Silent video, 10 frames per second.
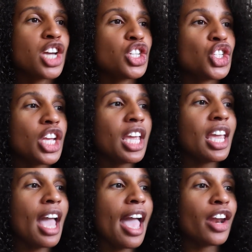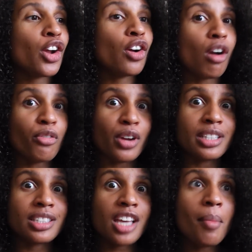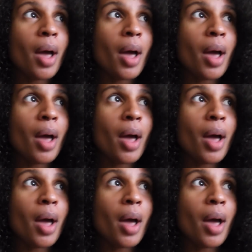she and her girlfriends come